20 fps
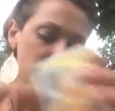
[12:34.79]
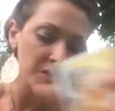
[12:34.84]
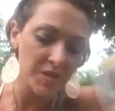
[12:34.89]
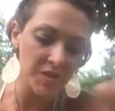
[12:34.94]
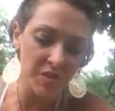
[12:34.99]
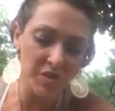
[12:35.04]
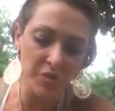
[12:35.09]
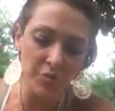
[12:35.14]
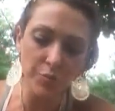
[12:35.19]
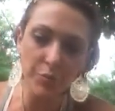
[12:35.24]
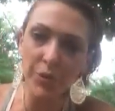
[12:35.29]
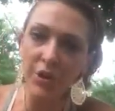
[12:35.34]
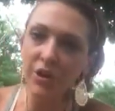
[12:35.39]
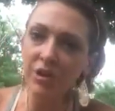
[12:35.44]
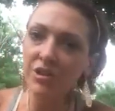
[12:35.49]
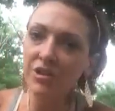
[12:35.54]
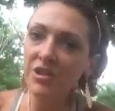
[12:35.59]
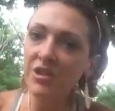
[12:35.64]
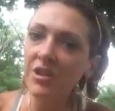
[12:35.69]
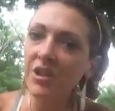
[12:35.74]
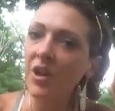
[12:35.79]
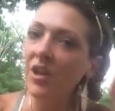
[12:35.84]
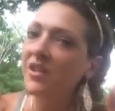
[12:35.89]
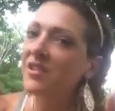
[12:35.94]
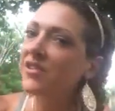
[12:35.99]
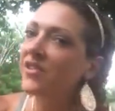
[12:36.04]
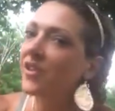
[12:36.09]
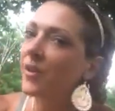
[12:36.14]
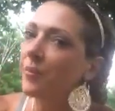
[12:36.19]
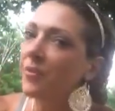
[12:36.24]
sparked
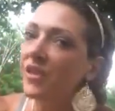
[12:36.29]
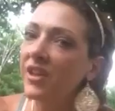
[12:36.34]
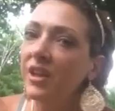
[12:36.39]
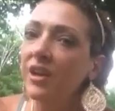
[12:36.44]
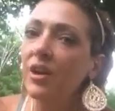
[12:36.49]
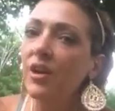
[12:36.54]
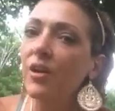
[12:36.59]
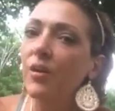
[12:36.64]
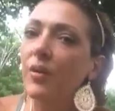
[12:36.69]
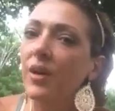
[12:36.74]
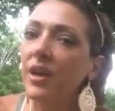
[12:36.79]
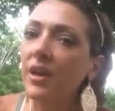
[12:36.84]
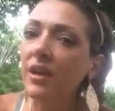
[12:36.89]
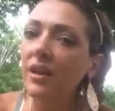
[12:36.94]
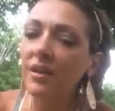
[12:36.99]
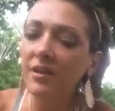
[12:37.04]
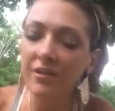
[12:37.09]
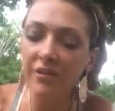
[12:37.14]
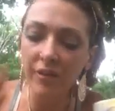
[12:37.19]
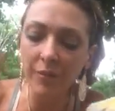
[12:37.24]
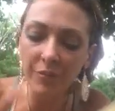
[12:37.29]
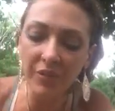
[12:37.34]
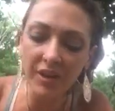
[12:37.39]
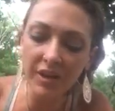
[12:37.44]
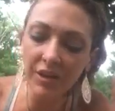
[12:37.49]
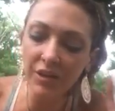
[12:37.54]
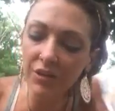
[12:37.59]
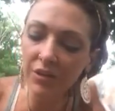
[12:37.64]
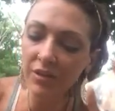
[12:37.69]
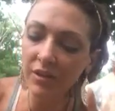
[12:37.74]
something going,
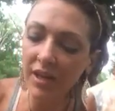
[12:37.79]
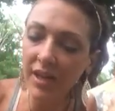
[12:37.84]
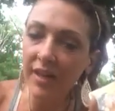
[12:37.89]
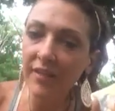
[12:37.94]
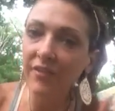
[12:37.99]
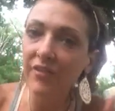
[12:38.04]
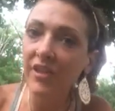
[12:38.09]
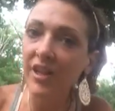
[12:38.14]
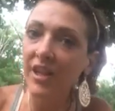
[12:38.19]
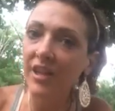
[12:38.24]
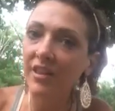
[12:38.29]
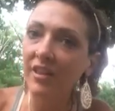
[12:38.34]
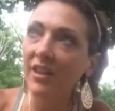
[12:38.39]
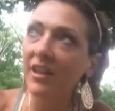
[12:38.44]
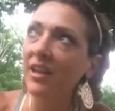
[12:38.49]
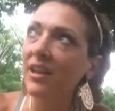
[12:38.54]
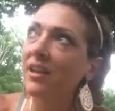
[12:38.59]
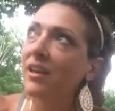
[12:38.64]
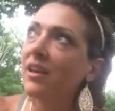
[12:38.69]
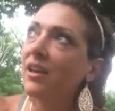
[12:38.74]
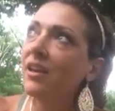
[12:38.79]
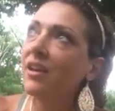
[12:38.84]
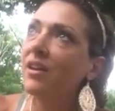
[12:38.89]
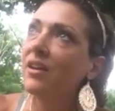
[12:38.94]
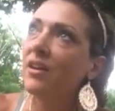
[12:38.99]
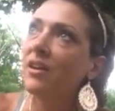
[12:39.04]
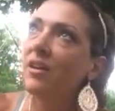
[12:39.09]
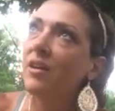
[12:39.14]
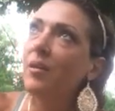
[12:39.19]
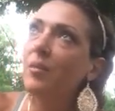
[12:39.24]
something in your life that like
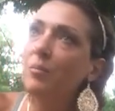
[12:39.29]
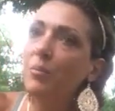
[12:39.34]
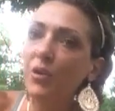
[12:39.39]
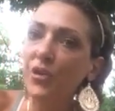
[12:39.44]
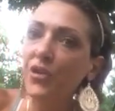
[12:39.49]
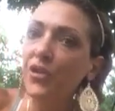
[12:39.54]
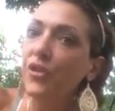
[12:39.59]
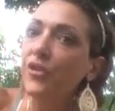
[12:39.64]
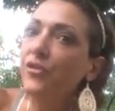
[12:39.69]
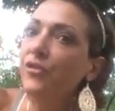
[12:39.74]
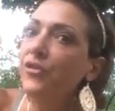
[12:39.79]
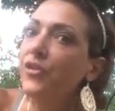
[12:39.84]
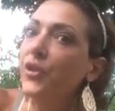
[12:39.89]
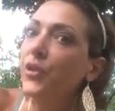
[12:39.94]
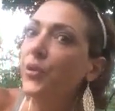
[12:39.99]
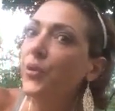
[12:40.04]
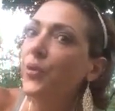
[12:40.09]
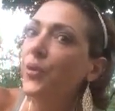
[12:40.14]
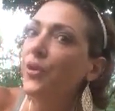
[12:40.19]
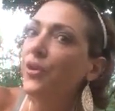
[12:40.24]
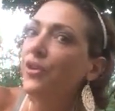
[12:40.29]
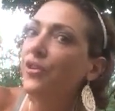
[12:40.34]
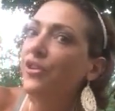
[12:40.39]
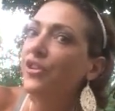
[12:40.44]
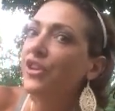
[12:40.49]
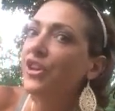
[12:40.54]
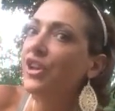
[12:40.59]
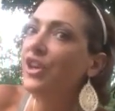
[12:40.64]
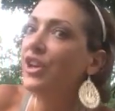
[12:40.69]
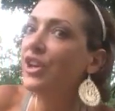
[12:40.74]
put the
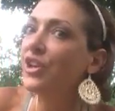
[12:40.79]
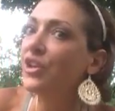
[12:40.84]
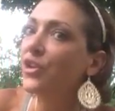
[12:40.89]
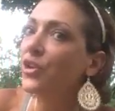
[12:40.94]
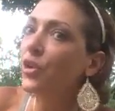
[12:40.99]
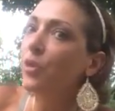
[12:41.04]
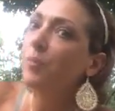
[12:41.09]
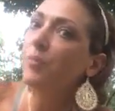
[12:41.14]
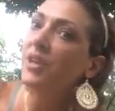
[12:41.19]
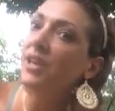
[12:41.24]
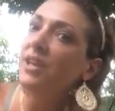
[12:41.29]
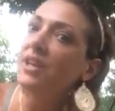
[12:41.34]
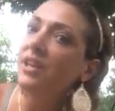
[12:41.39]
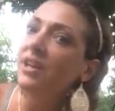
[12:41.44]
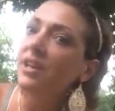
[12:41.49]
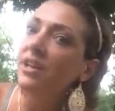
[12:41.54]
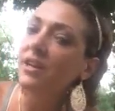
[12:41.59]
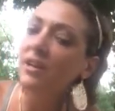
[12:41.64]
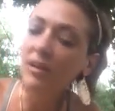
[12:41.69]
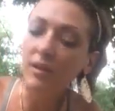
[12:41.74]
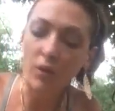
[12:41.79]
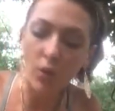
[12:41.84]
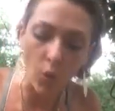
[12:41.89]
fuel in your being.